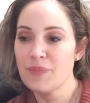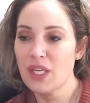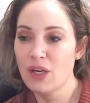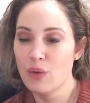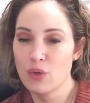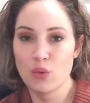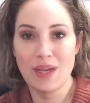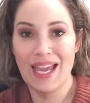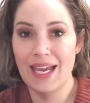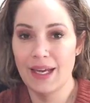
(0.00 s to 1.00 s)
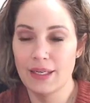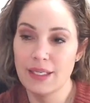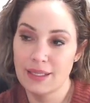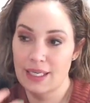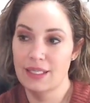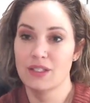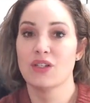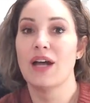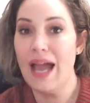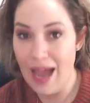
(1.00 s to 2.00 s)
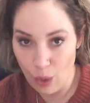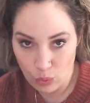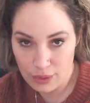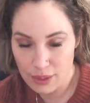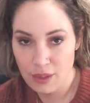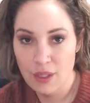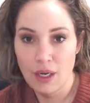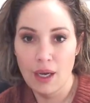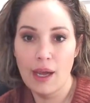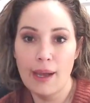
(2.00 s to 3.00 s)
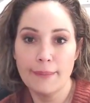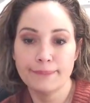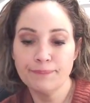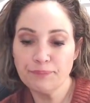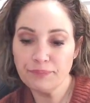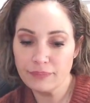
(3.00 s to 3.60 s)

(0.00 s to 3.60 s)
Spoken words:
you can't get the answer out. And